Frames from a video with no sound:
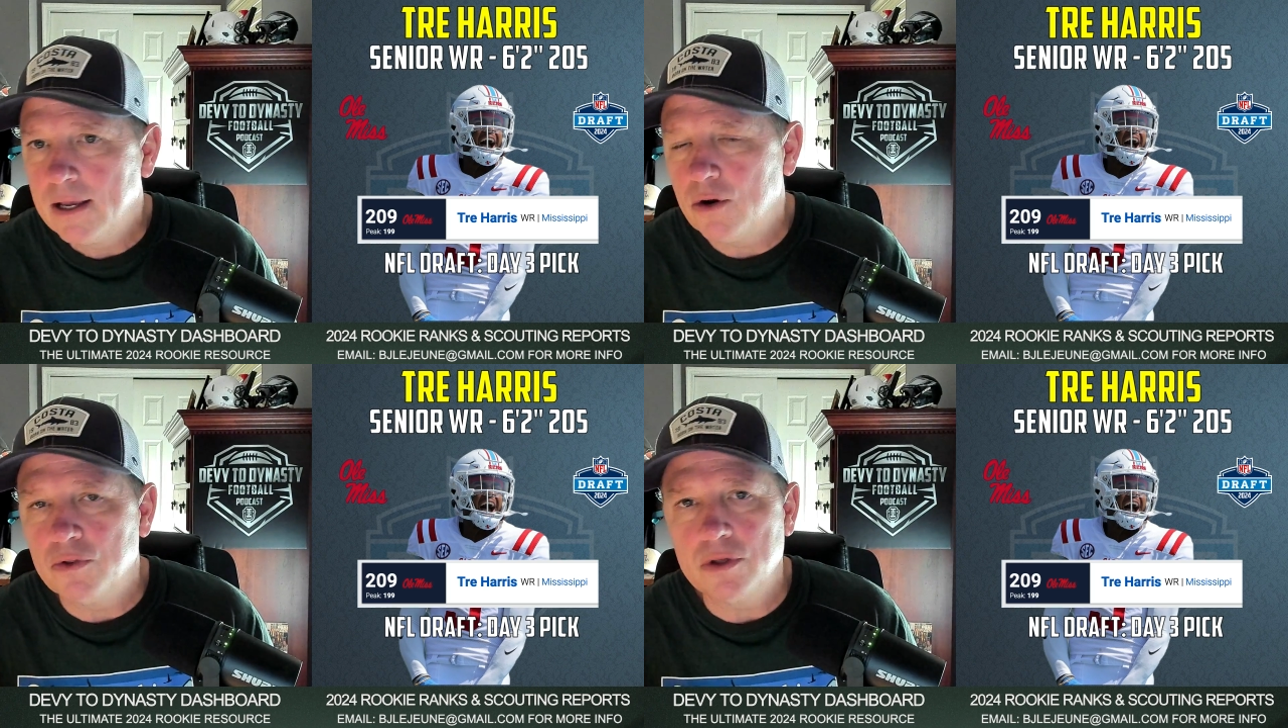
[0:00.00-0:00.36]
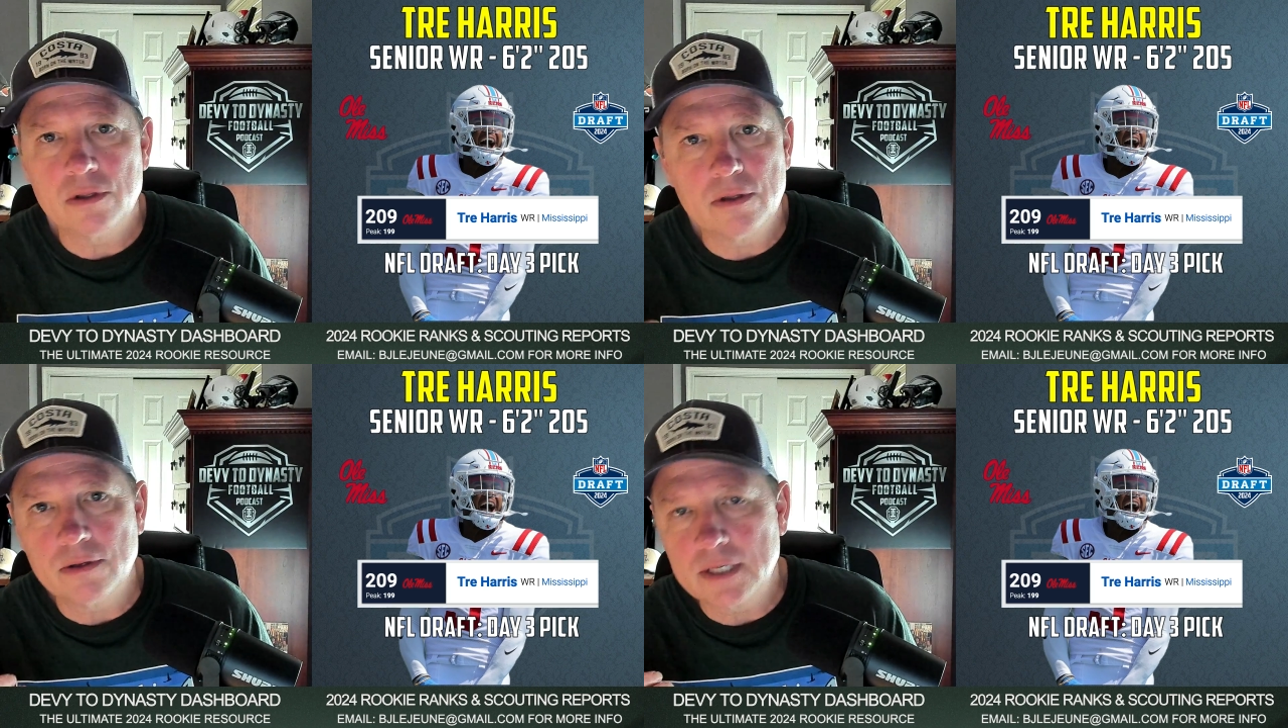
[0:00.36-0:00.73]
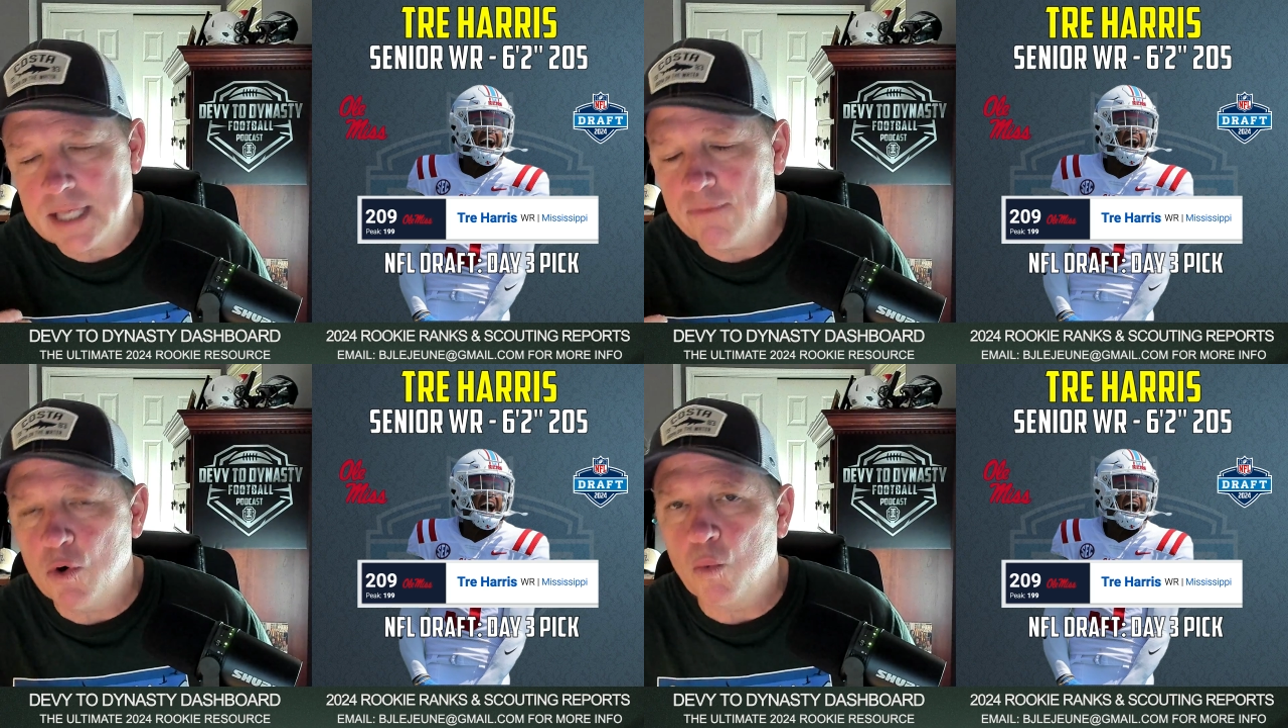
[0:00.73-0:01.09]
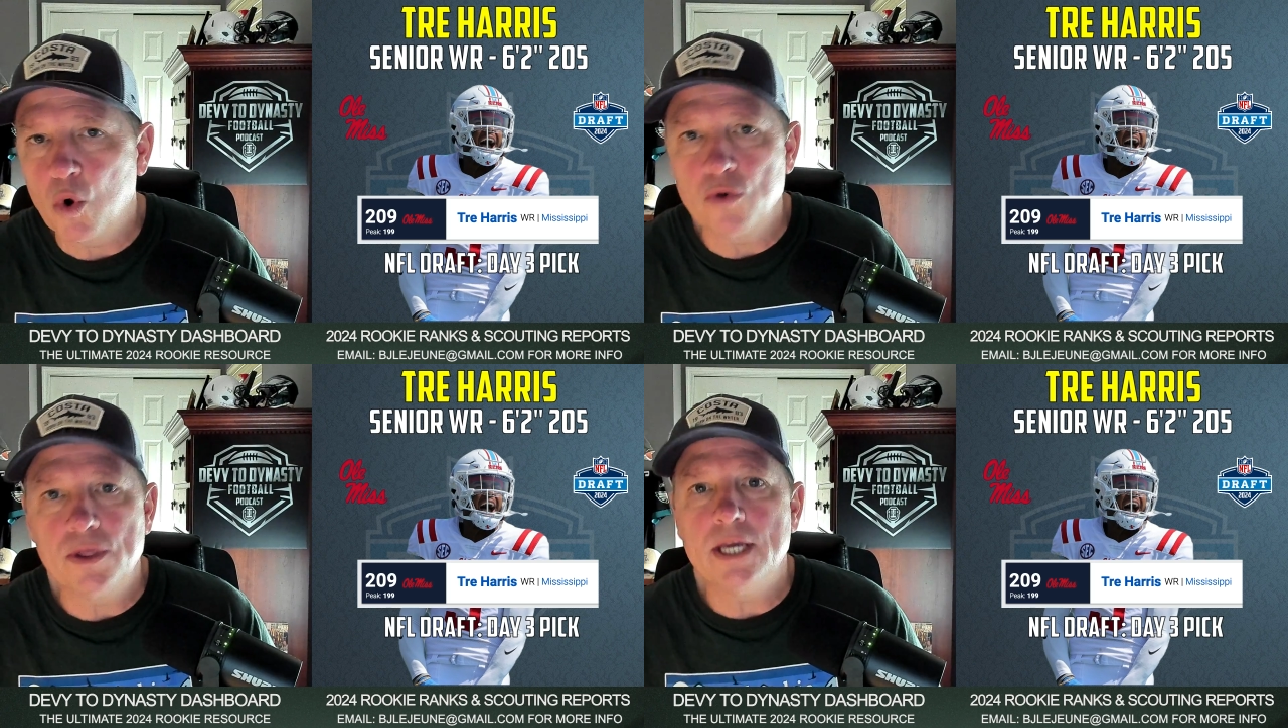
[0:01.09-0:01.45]
you know, the, the Xavier
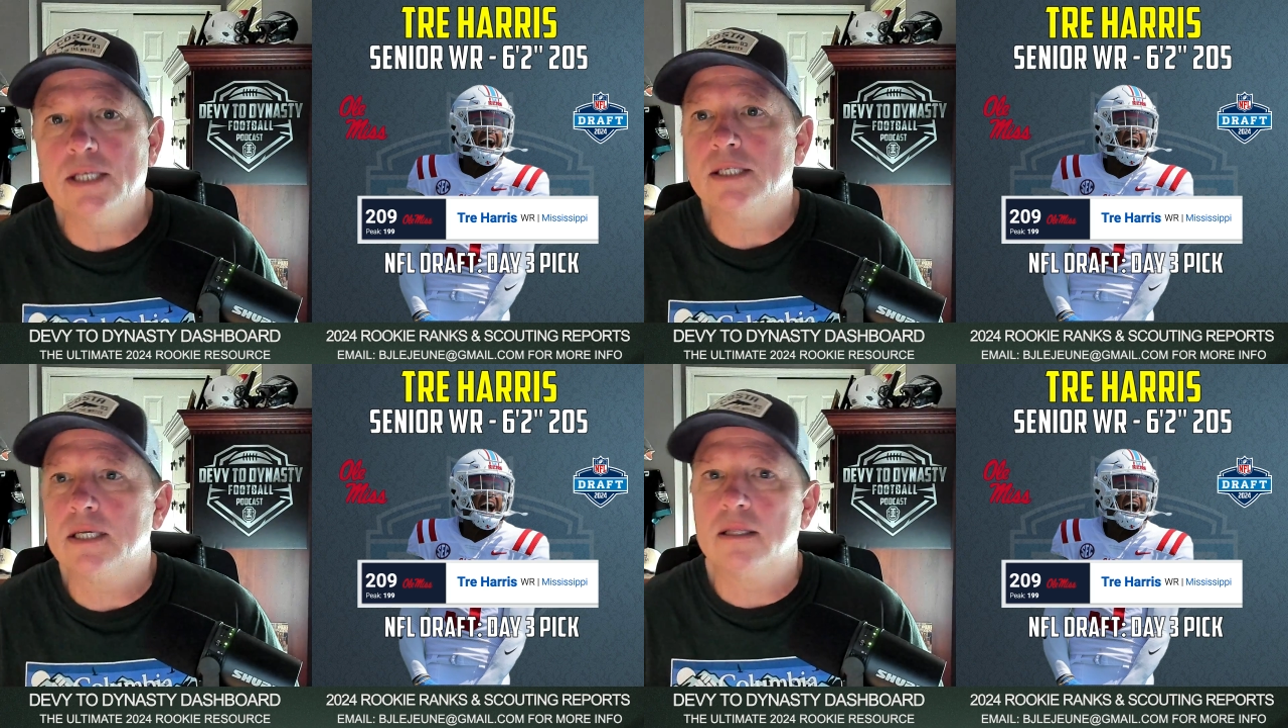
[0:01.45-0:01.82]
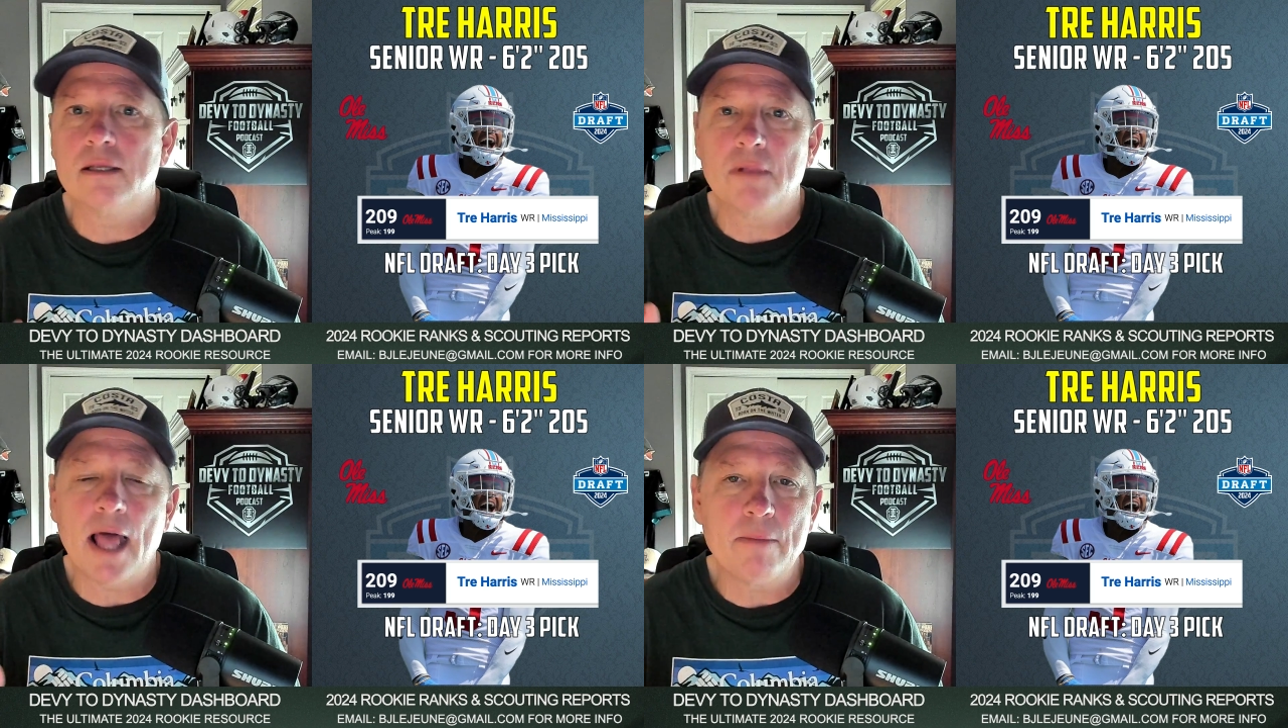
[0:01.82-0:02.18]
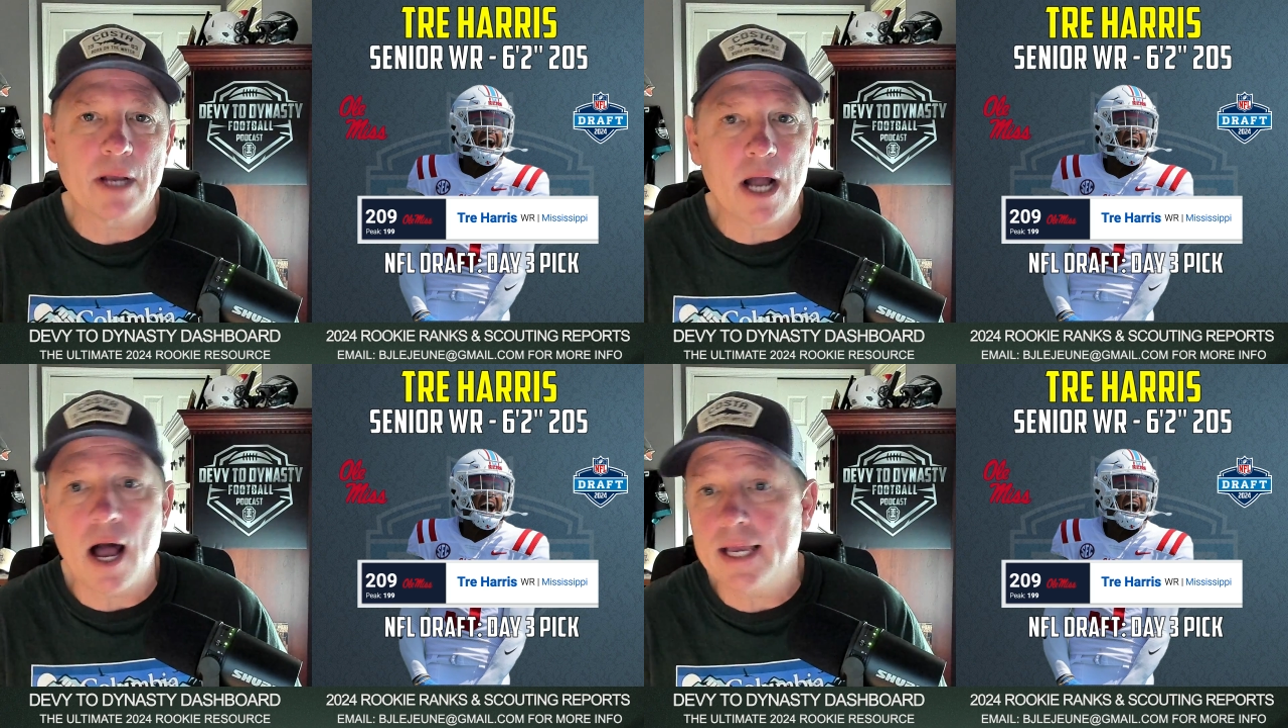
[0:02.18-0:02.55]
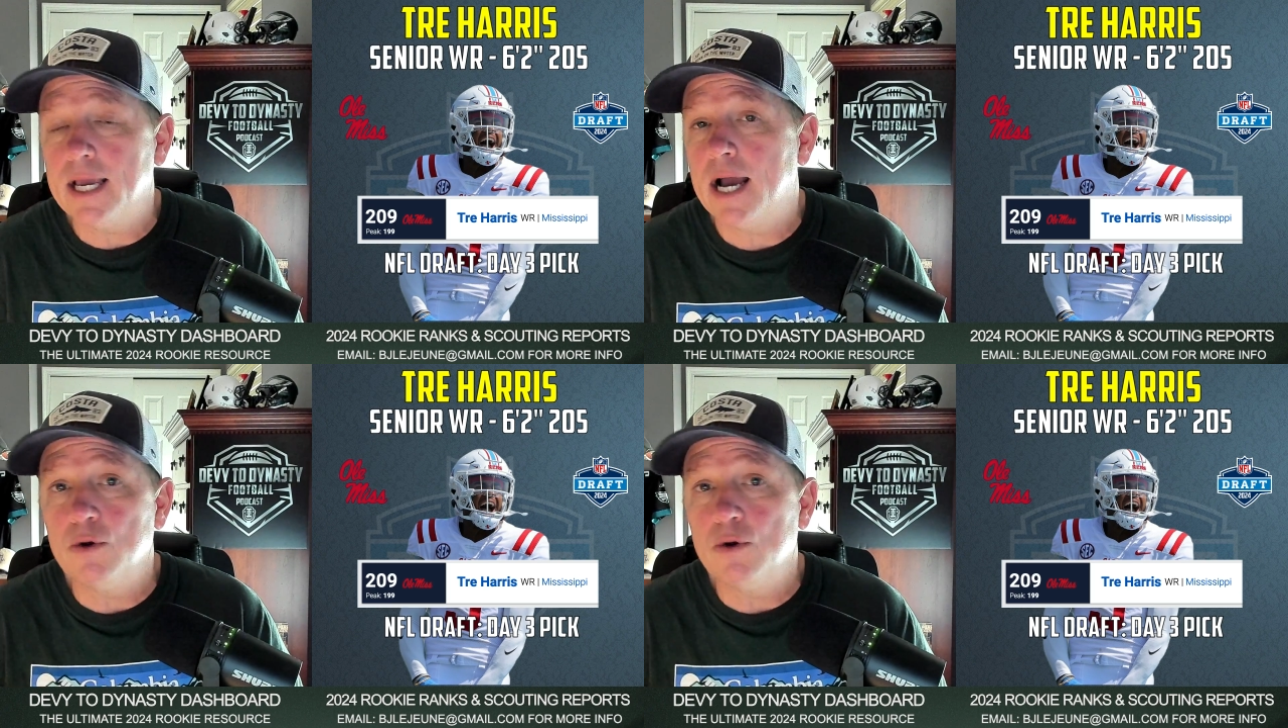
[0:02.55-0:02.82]
Worthies and the Ladd McConkey,